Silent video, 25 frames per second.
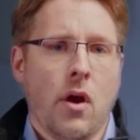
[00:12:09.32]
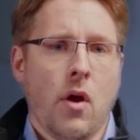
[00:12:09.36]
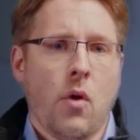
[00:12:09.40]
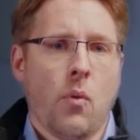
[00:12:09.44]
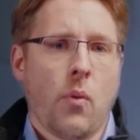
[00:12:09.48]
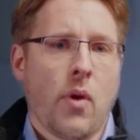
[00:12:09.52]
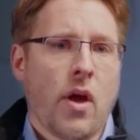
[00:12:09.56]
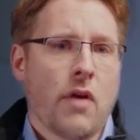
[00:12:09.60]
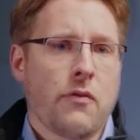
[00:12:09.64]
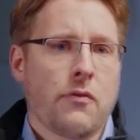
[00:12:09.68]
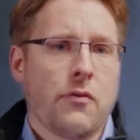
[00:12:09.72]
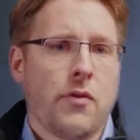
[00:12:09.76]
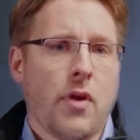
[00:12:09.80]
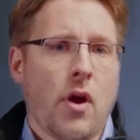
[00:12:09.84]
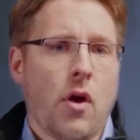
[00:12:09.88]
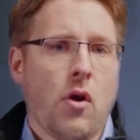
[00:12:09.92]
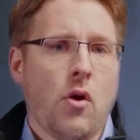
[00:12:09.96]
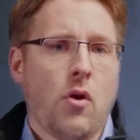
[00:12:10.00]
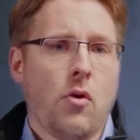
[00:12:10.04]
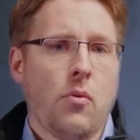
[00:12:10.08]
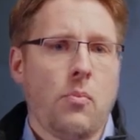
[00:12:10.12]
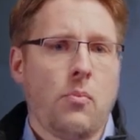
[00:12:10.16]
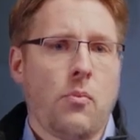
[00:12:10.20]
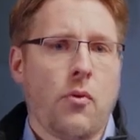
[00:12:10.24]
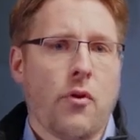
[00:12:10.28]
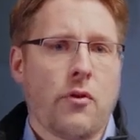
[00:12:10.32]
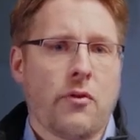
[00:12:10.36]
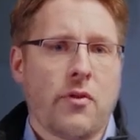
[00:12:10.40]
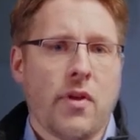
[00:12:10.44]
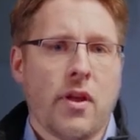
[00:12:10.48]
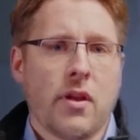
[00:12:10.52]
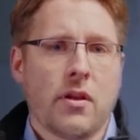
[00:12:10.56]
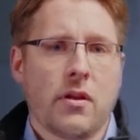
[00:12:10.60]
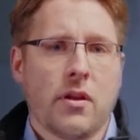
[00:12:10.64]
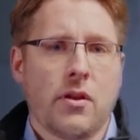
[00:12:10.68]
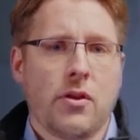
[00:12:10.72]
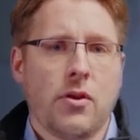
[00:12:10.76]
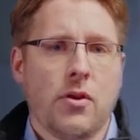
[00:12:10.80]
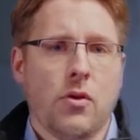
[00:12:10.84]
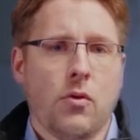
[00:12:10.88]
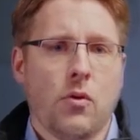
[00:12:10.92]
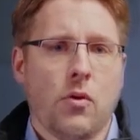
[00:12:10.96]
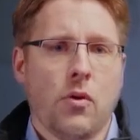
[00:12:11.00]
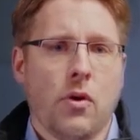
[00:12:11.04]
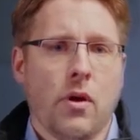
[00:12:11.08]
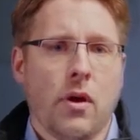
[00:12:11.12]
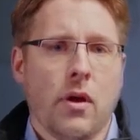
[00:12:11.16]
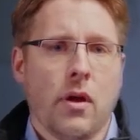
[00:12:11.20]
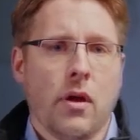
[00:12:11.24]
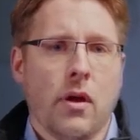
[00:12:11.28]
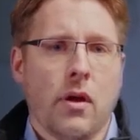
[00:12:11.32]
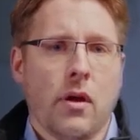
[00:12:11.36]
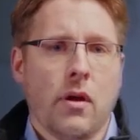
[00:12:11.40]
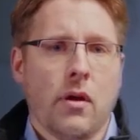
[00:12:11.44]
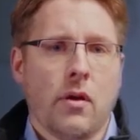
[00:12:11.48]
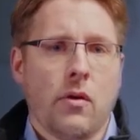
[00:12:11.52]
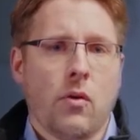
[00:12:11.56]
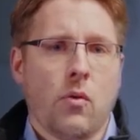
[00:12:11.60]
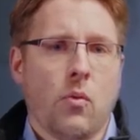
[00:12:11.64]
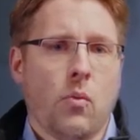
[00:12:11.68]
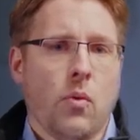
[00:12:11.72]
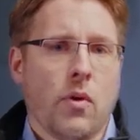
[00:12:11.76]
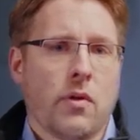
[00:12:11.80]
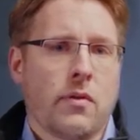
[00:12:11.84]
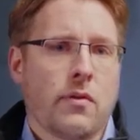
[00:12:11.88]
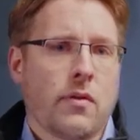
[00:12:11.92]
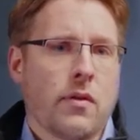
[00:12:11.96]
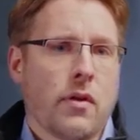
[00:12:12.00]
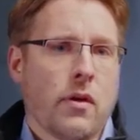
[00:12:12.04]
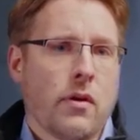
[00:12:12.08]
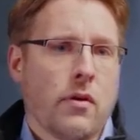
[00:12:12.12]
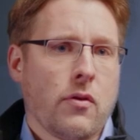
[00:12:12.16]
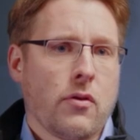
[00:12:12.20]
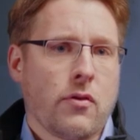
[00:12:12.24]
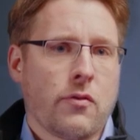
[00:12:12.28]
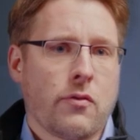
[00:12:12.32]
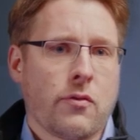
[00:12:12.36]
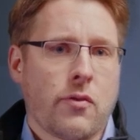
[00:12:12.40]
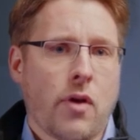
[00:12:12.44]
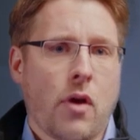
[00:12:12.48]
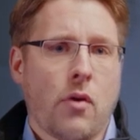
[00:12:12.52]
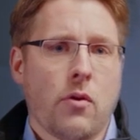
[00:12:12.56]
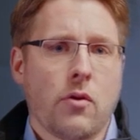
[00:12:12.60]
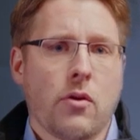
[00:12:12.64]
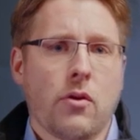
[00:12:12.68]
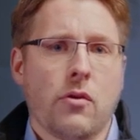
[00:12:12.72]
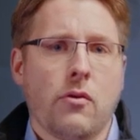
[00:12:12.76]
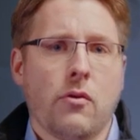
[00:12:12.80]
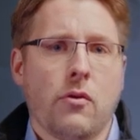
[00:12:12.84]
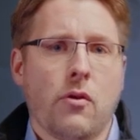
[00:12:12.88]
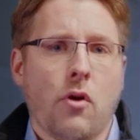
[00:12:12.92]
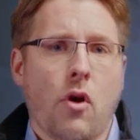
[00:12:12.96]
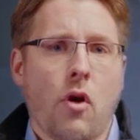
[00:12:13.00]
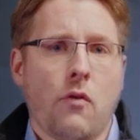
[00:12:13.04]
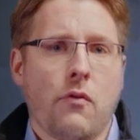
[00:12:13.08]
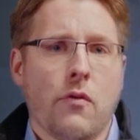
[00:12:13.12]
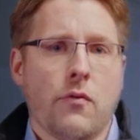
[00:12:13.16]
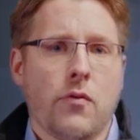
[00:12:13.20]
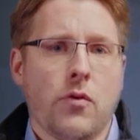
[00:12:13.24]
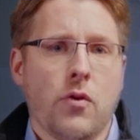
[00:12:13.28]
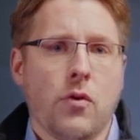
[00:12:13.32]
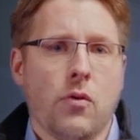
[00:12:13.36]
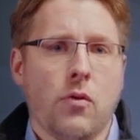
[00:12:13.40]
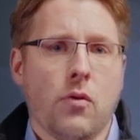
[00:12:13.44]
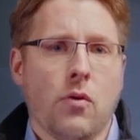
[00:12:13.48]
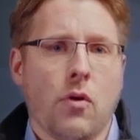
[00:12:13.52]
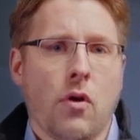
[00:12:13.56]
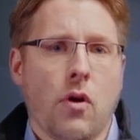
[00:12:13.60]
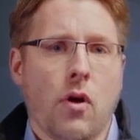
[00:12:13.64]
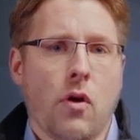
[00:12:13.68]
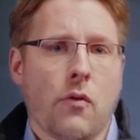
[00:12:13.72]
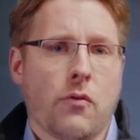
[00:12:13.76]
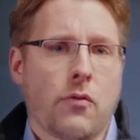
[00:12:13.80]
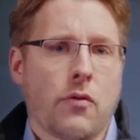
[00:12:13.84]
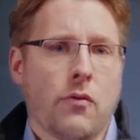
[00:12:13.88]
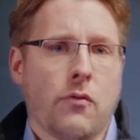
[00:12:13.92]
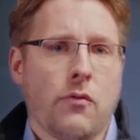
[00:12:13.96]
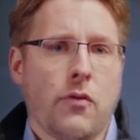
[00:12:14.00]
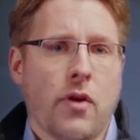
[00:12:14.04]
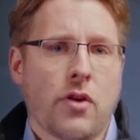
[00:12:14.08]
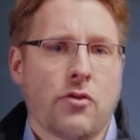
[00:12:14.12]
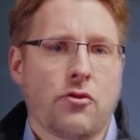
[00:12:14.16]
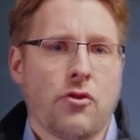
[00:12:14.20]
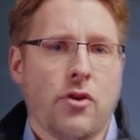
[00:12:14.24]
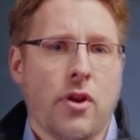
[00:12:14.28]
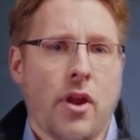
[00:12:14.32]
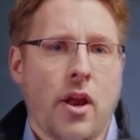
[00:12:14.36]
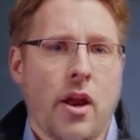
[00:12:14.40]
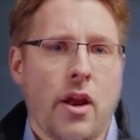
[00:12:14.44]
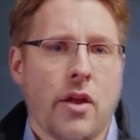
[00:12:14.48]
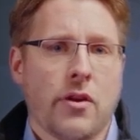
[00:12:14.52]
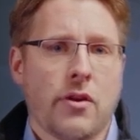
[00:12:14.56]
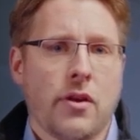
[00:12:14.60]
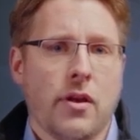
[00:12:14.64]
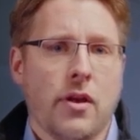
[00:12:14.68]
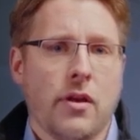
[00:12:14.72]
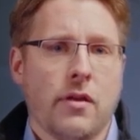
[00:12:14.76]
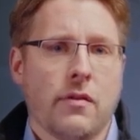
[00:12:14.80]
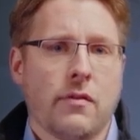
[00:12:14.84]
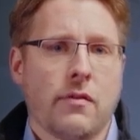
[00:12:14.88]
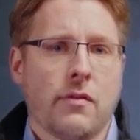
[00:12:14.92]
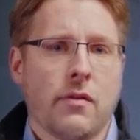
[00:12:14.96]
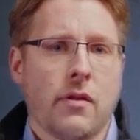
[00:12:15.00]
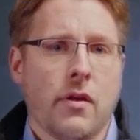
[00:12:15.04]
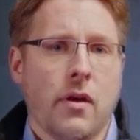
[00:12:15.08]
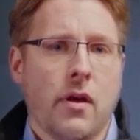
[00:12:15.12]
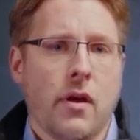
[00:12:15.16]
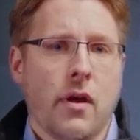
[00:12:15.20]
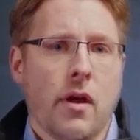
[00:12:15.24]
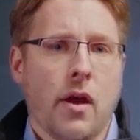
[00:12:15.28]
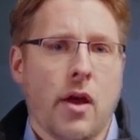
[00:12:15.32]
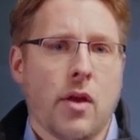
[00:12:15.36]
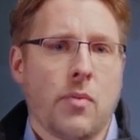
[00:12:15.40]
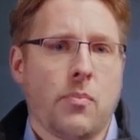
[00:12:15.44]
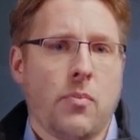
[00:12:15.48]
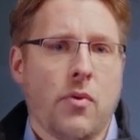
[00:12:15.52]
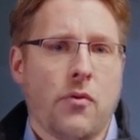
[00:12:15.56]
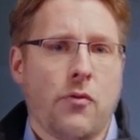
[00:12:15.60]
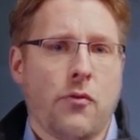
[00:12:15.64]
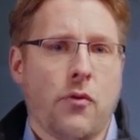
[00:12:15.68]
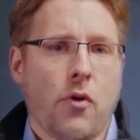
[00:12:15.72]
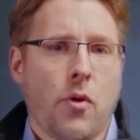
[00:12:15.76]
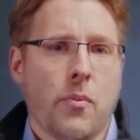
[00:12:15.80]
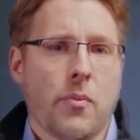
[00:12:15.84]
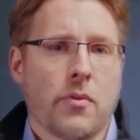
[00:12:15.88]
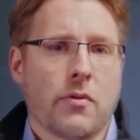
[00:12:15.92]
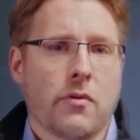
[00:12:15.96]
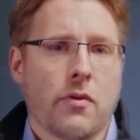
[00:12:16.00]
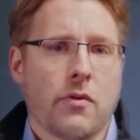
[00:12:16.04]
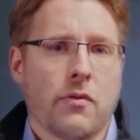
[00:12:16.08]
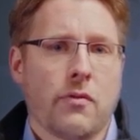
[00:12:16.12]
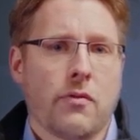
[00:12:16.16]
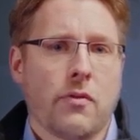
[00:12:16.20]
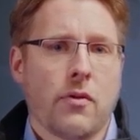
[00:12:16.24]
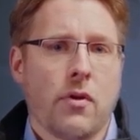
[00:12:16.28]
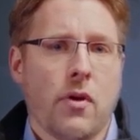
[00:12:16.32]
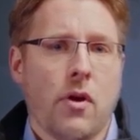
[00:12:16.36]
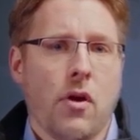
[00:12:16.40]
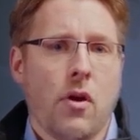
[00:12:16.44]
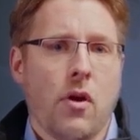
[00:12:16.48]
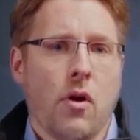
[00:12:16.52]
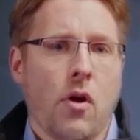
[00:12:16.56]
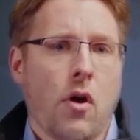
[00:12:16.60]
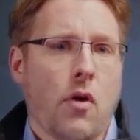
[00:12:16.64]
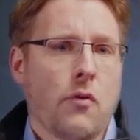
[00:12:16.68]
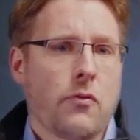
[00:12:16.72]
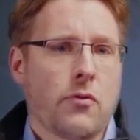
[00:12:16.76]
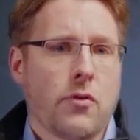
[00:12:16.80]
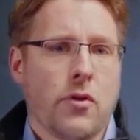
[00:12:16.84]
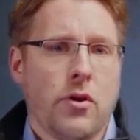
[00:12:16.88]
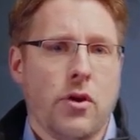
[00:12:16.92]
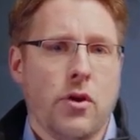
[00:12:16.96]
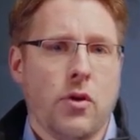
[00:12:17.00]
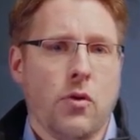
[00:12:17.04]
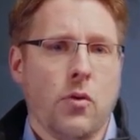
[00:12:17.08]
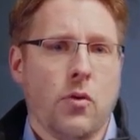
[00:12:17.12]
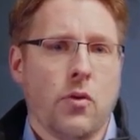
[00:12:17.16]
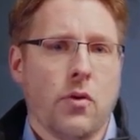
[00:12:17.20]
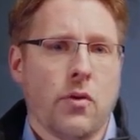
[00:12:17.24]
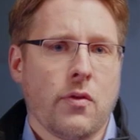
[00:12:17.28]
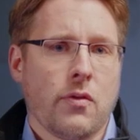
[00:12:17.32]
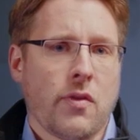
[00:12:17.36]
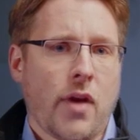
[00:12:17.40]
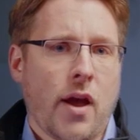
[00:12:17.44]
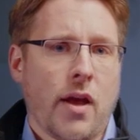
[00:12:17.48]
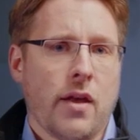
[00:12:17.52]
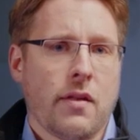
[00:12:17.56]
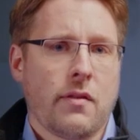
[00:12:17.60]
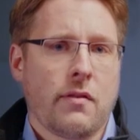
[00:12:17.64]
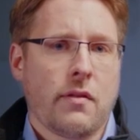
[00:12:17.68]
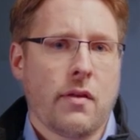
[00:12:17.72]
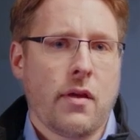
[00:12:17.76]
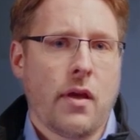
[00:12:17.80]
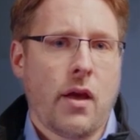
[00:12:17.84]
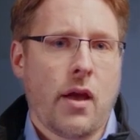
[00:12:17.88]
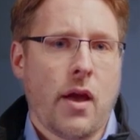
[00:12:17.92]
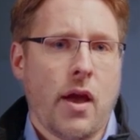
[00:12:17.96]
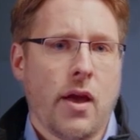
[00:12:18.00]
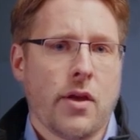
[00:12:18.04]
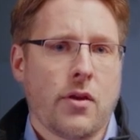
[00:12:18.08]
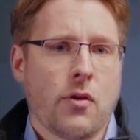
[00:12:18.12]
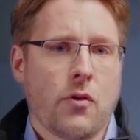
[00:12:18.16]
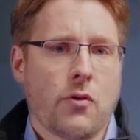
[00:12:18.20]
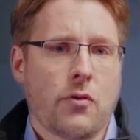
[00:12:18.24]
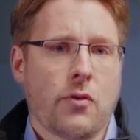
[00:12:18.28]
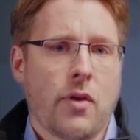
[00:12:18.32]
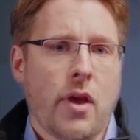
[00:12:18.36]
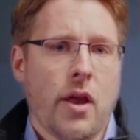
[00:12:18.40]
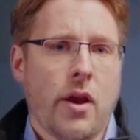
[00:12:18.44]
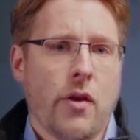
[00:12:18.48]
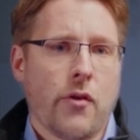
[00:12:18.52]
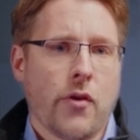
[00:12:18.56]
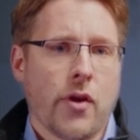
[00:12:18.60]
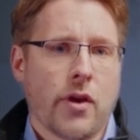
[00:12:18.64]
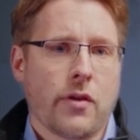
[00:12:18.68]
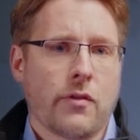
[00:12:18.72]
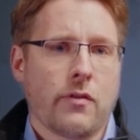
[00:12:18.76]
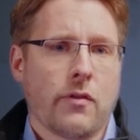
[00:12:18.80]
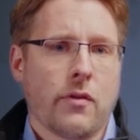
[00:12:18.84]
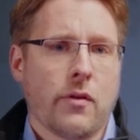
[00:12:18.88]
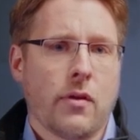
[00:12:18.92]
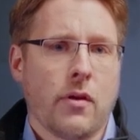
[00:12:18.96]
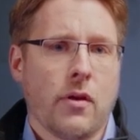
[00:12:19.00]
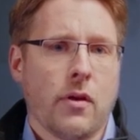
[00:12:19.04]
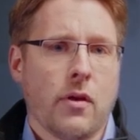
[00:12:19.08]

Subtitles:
We have now presented you with a sound overview of the functionalities and performances of the new ZEISS ATOS LRX.